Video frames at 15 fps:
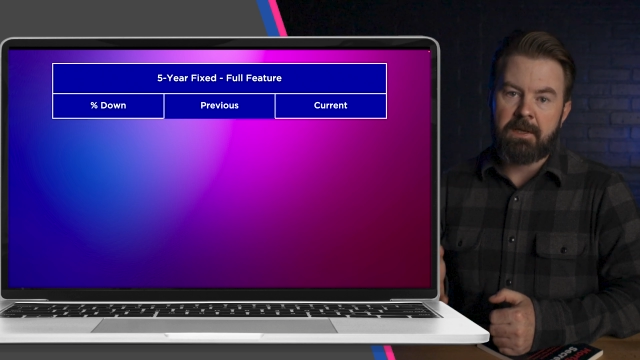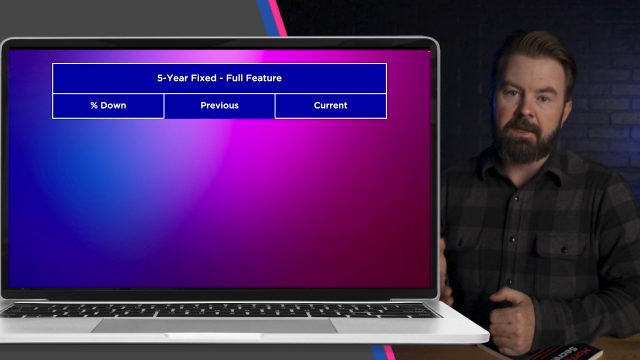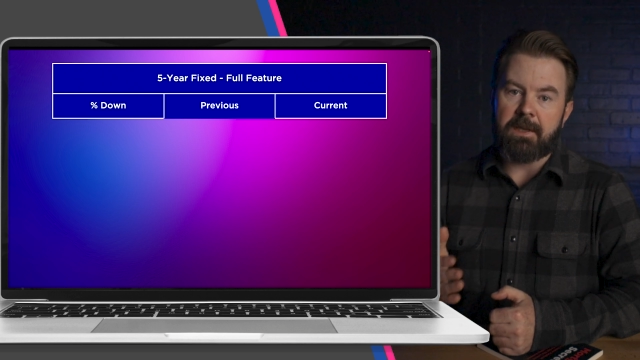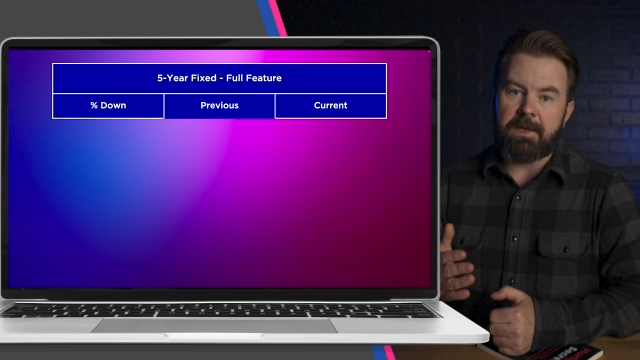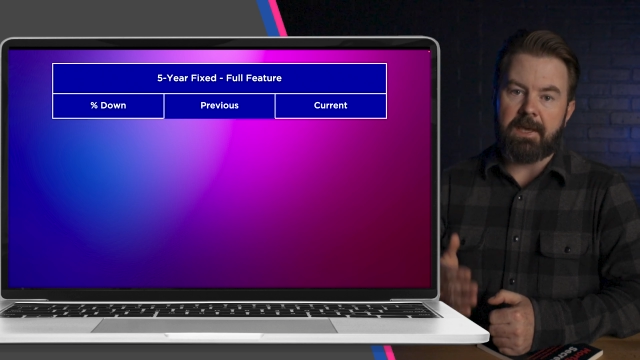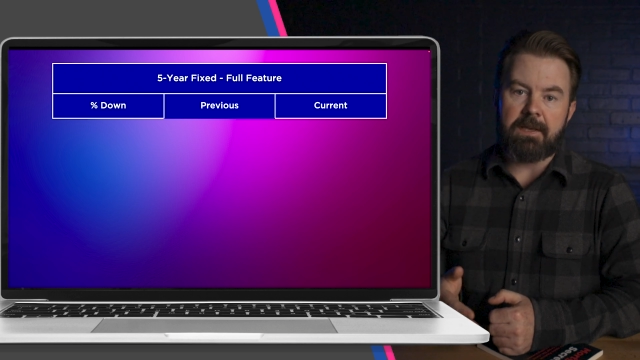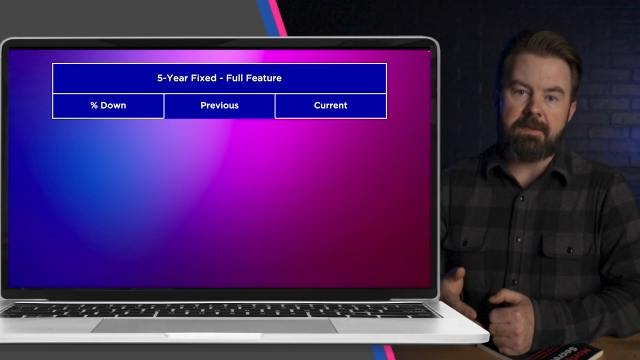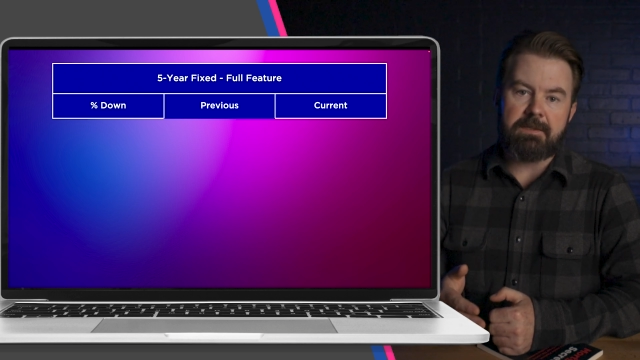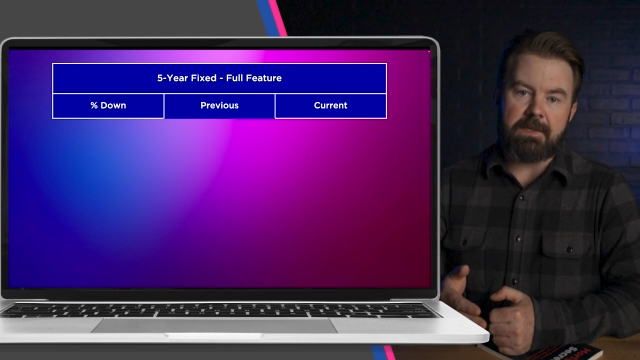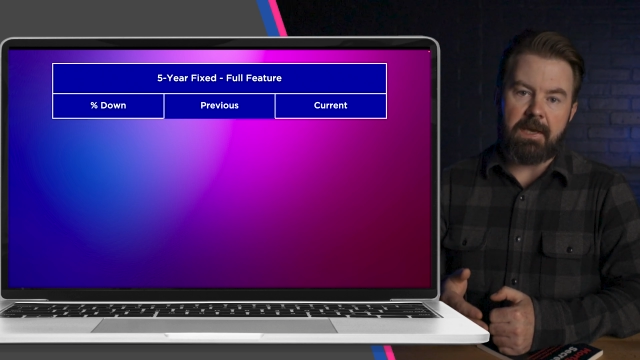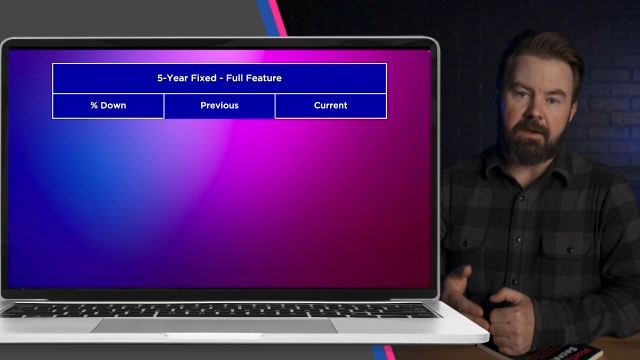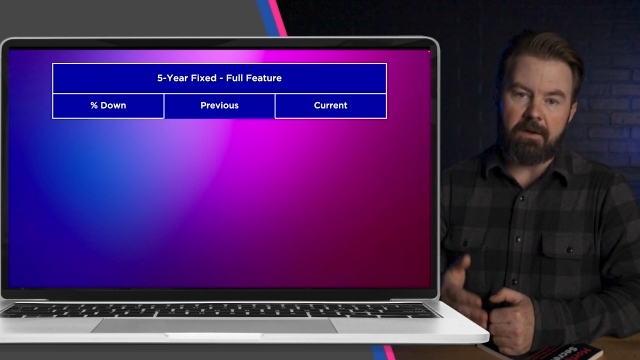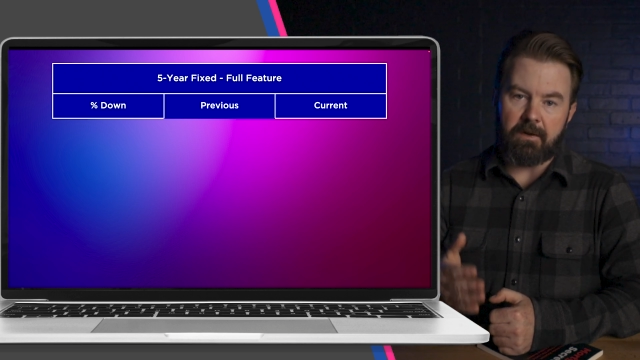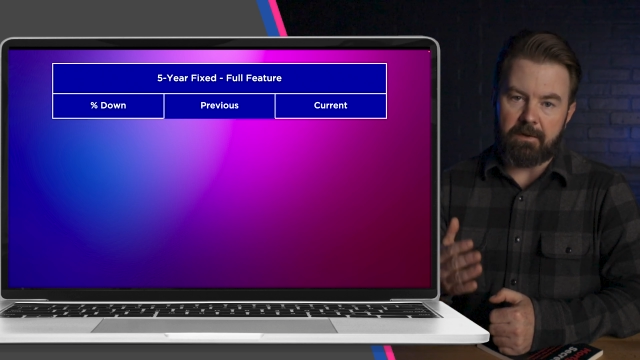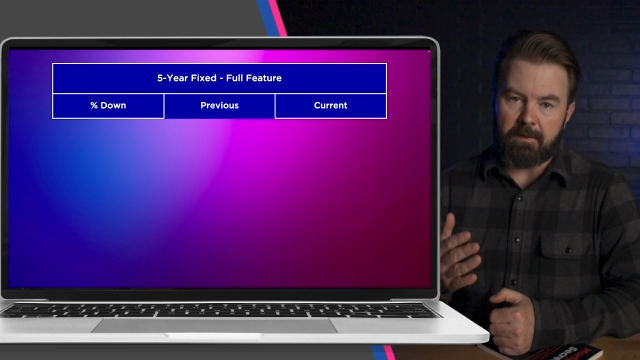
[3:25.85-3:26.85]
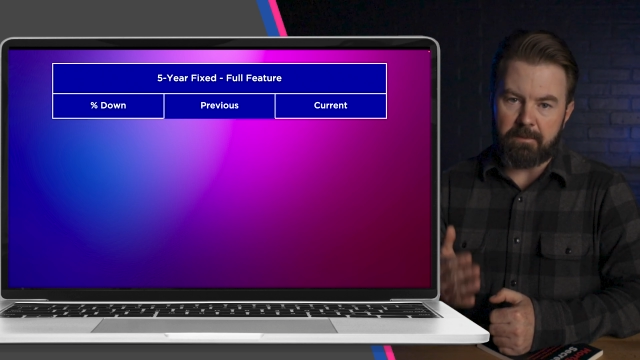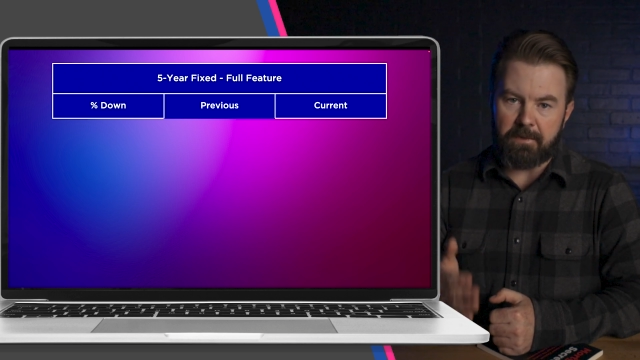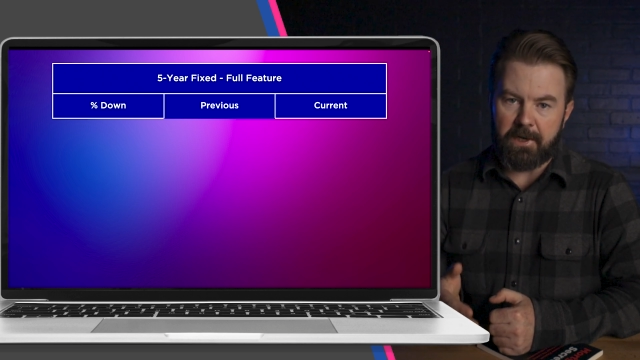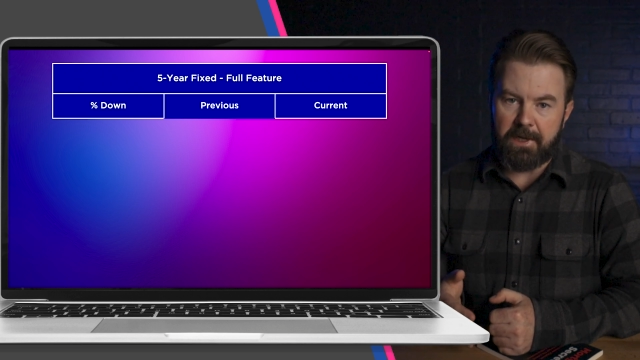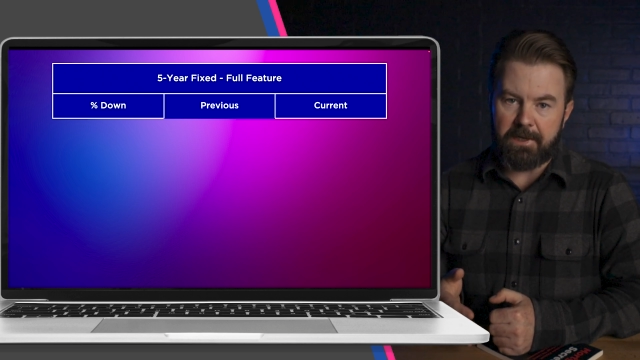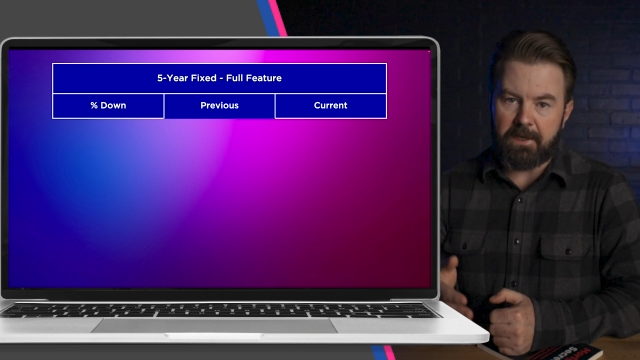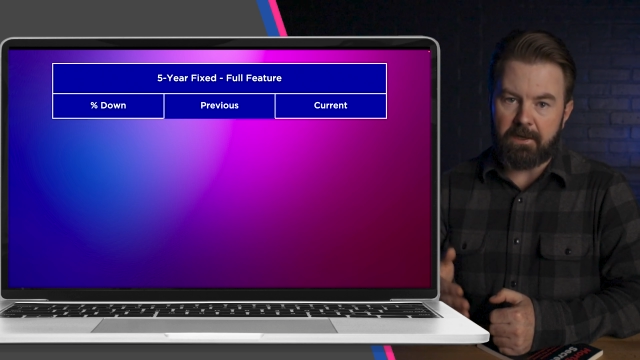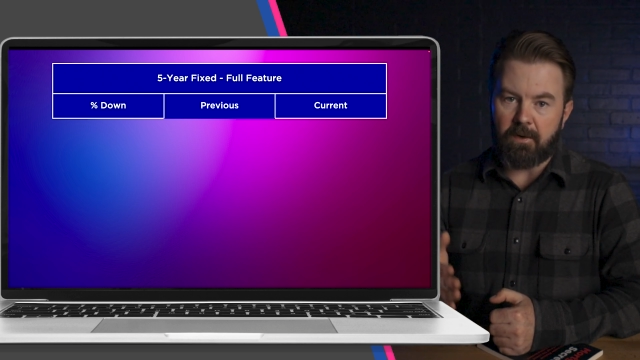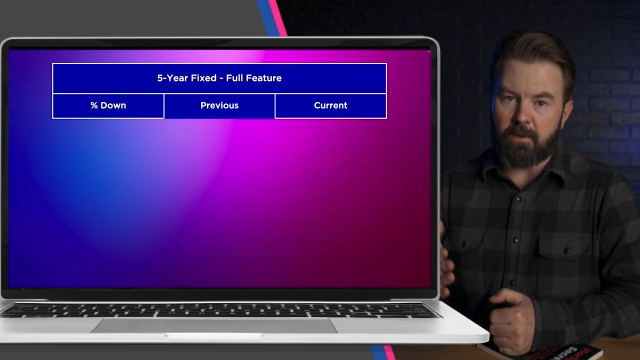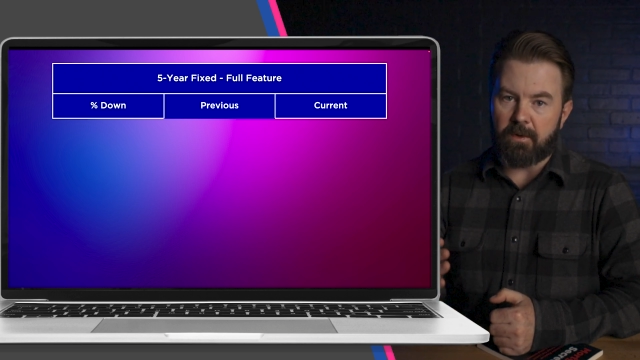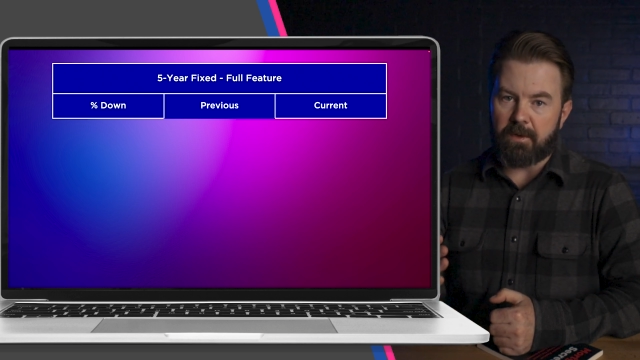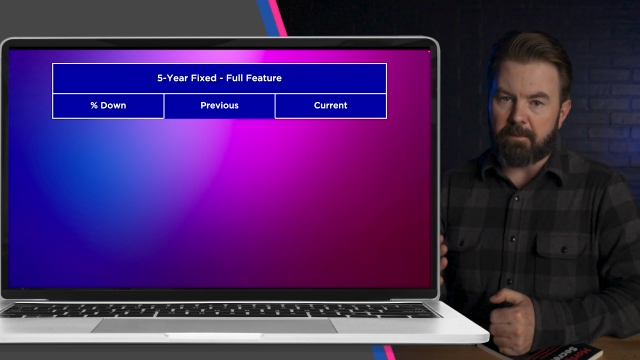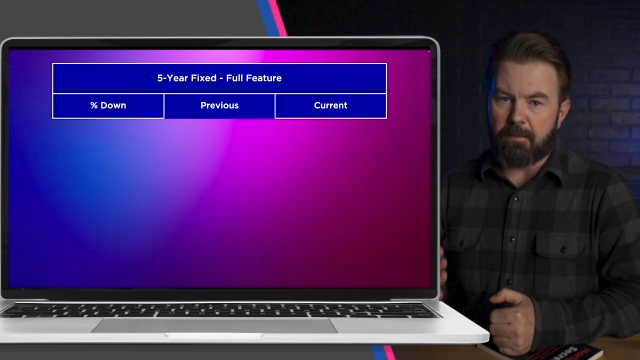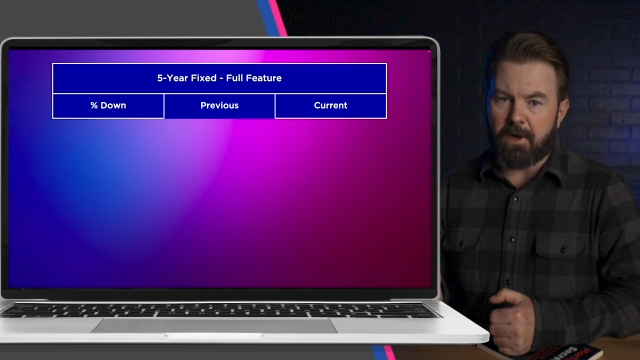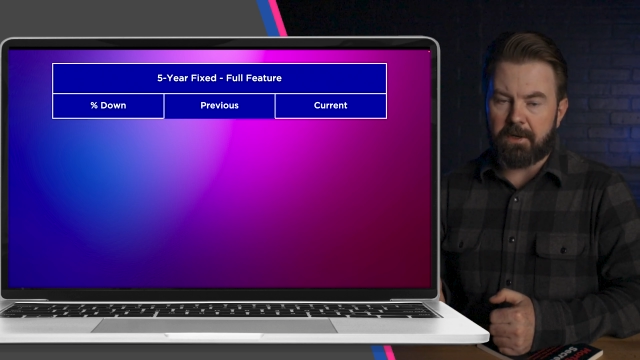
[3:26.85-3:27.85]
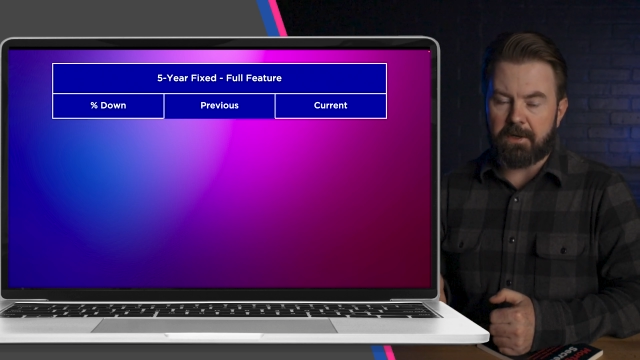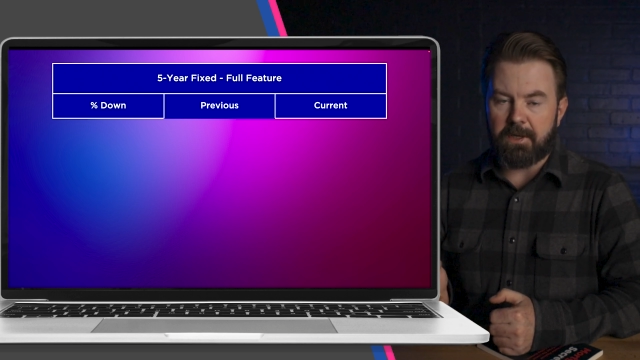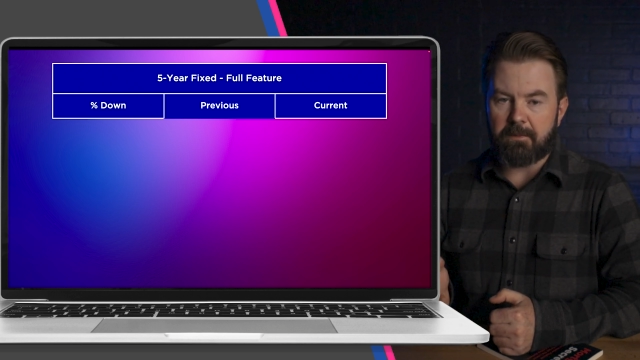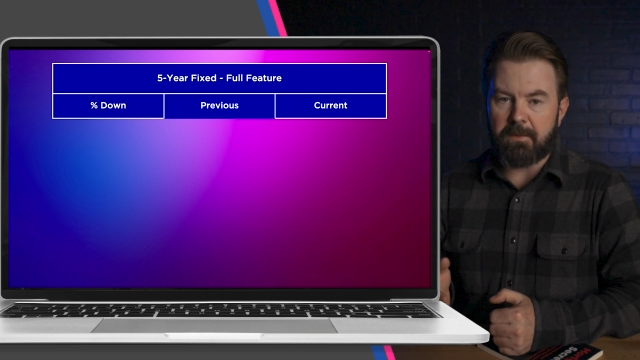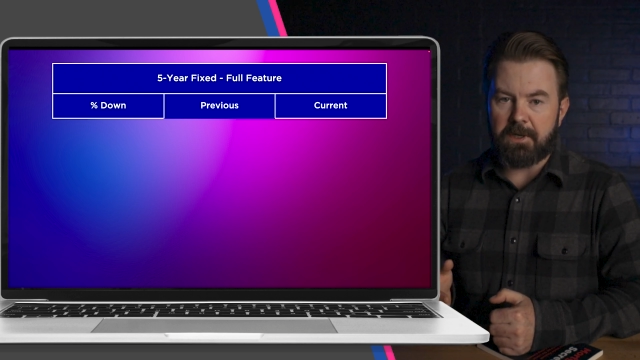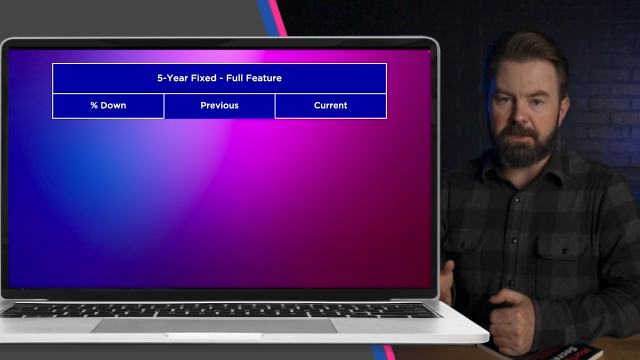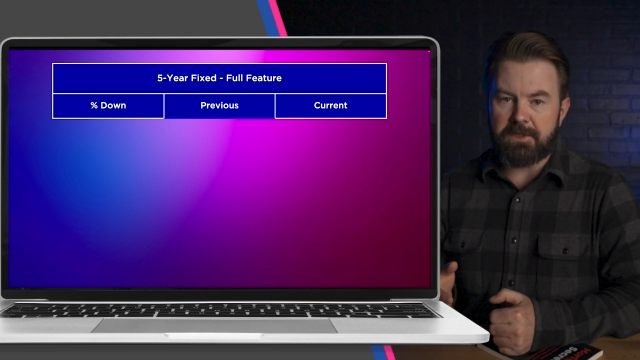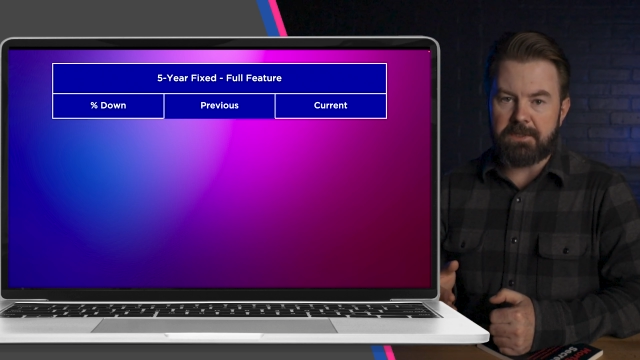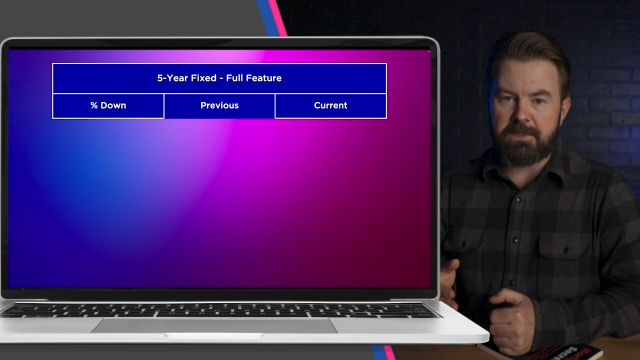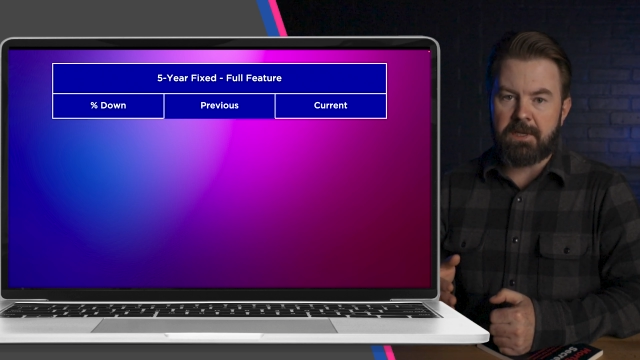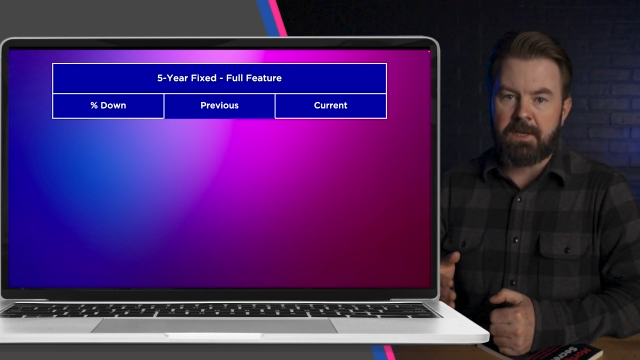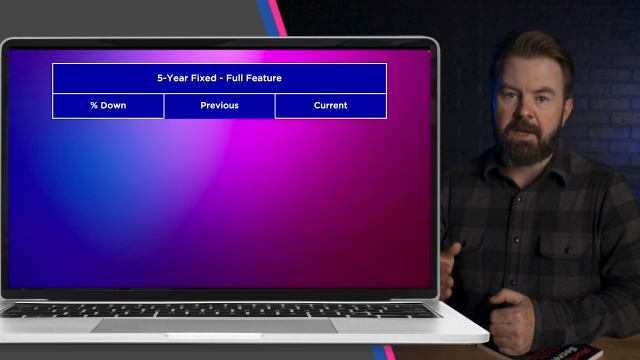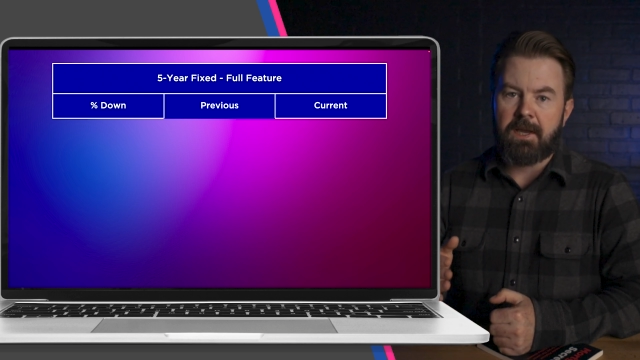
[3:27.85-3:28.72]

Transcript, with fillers: They can't skate on their branding or their marketing budgets